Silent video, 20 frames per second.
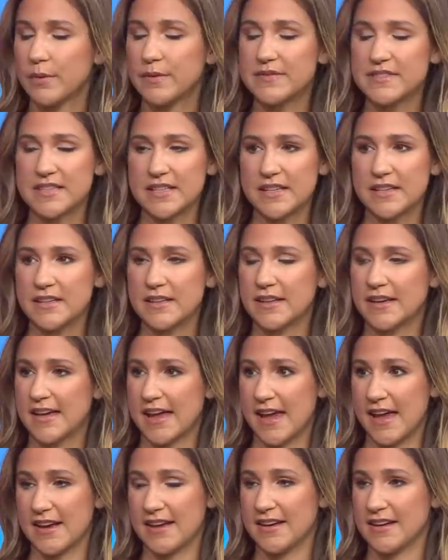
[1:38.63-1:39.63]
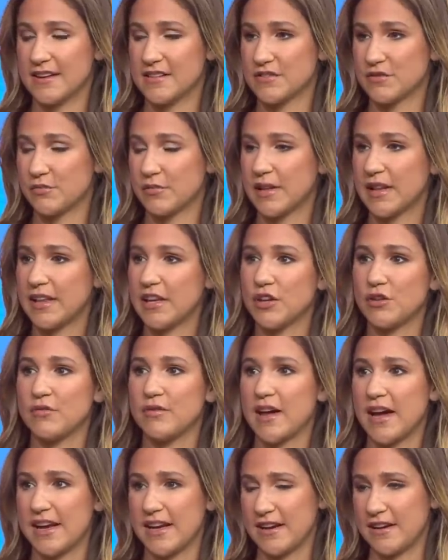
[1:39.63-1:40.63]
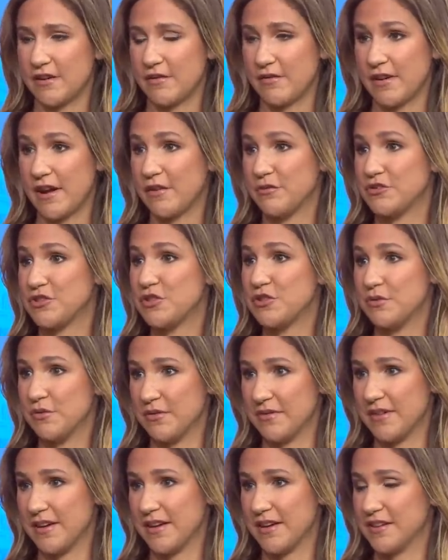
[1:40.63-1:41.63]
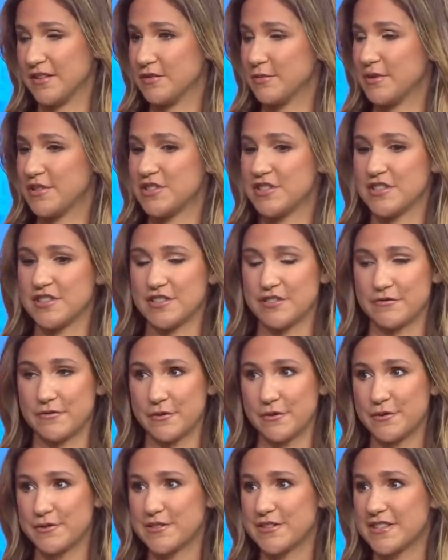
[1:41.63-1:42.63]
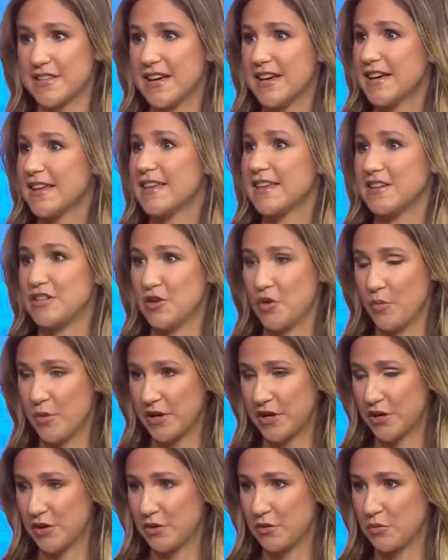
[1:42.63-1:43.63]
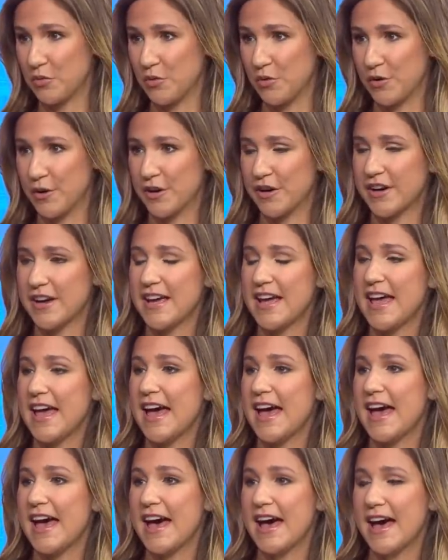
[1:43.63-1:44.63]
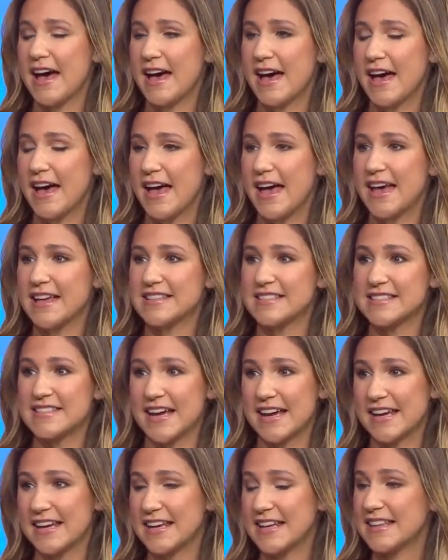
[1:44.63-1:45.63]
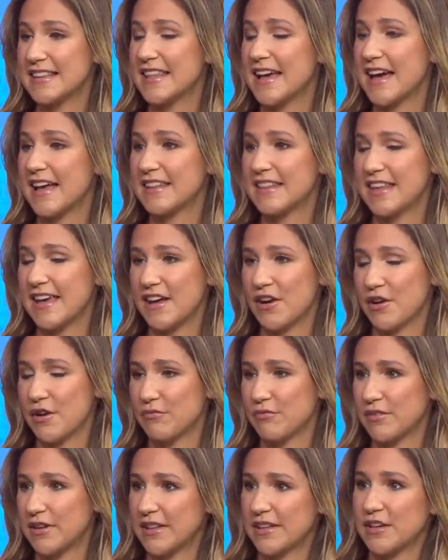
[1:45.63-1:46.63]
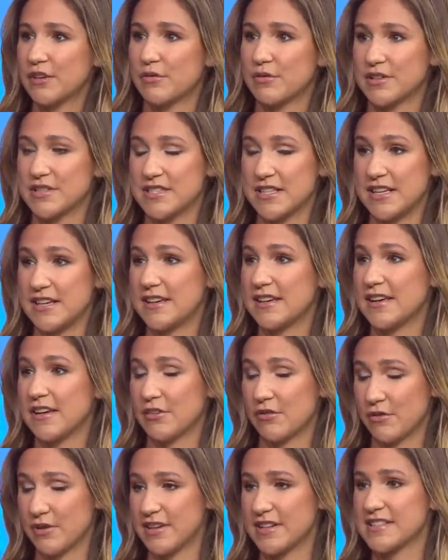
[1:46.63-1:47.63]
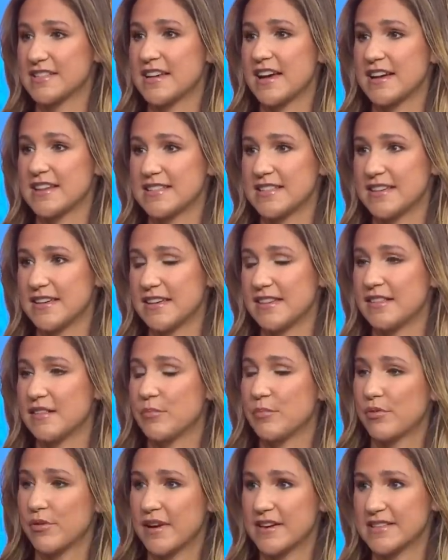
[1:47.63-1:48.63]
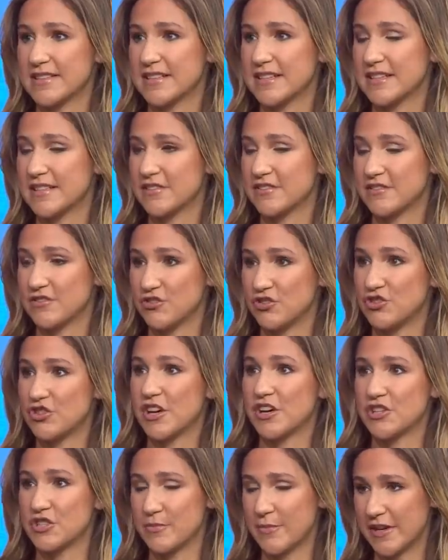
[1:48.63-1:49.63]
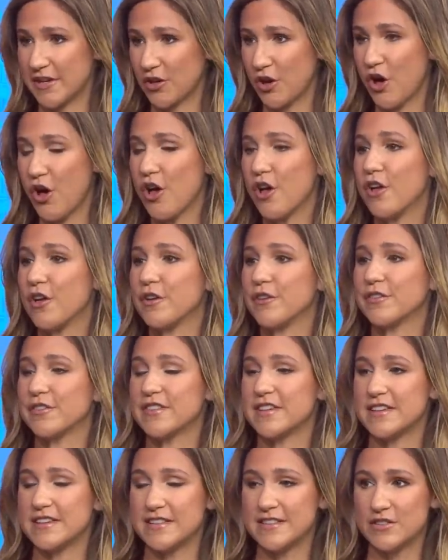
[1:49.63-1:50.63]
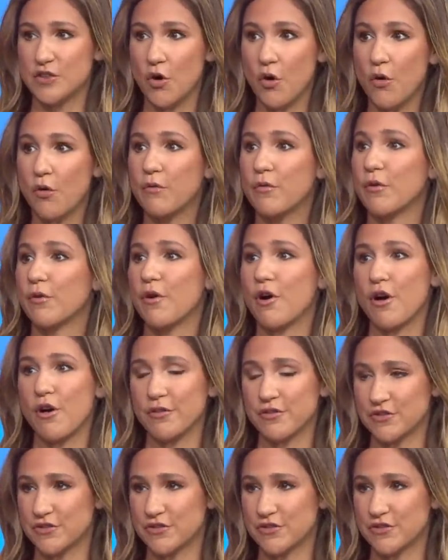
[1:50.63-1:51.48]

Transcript: we've seen the candidates really united around two things, which is first, they don't want to go to war, uh, and second, that they are really critiquing, criticizing the president's judgment calls, his overall